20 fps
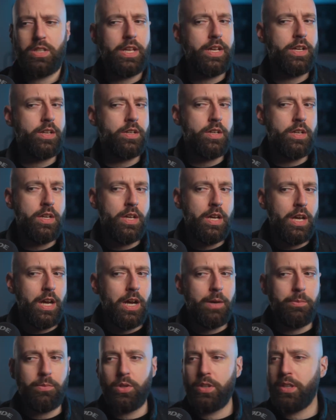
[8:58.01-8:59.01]
Like
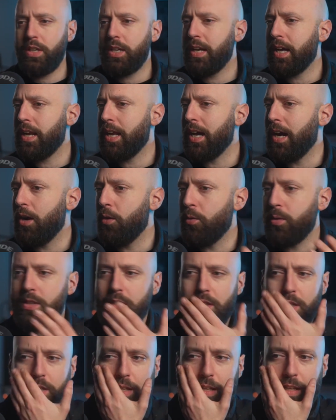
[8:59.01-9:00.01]
I'm looking at how
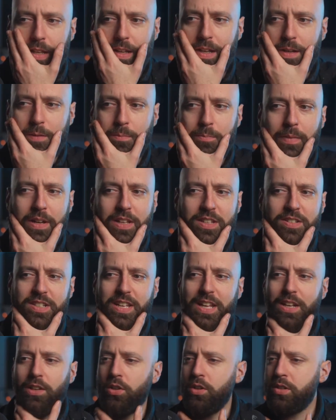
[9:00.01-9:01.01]
like my
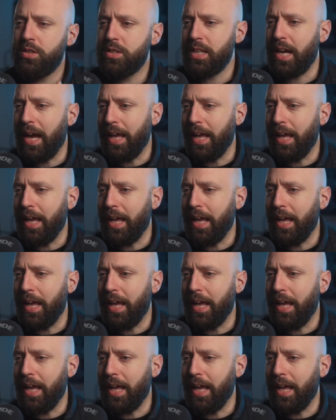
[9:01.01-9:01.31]
skin looks.